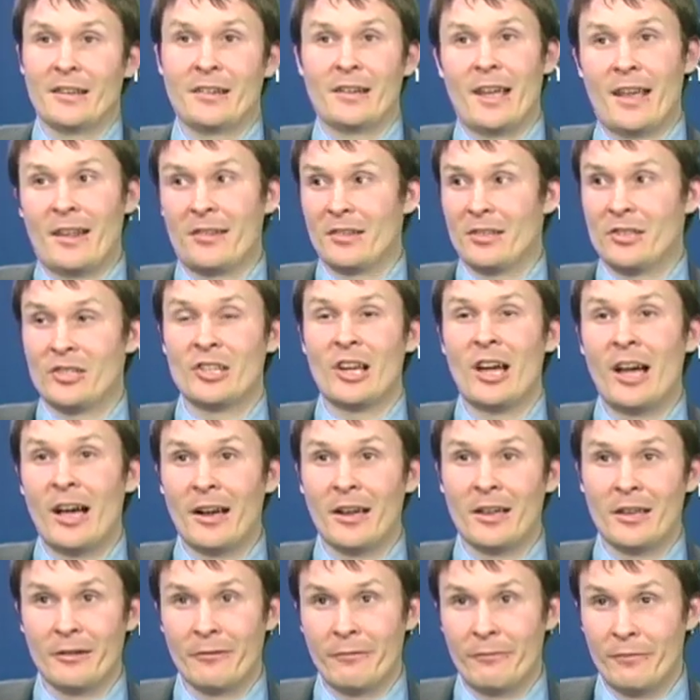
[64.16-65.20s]
a nasty
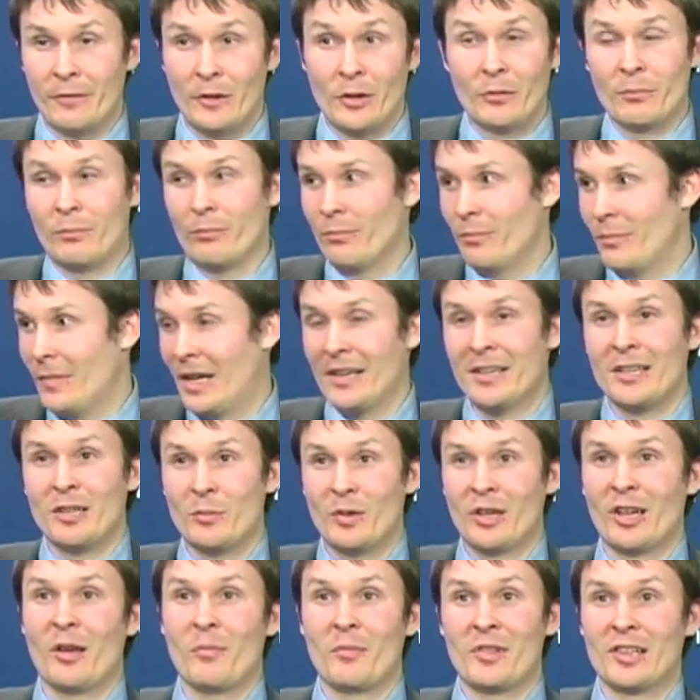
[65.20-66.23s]
shock if their idea
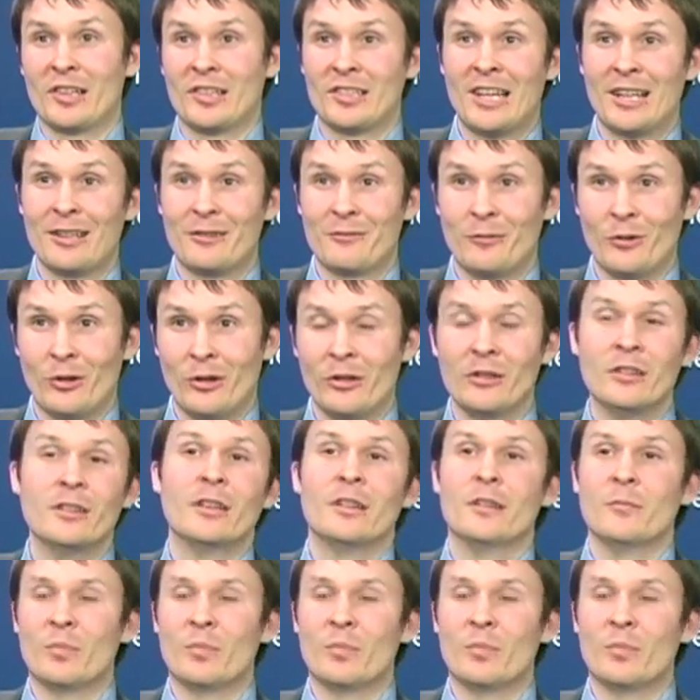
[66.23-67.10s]
becomes successful.